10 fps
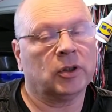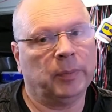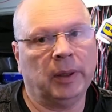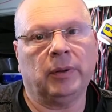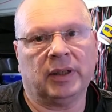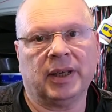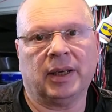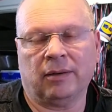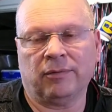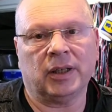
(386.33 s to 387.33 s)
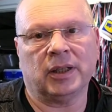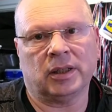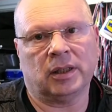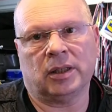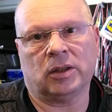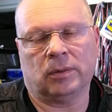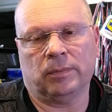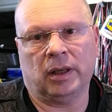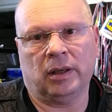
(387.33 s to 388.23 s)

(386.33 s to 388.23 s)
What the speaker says: So people are taking advantage of these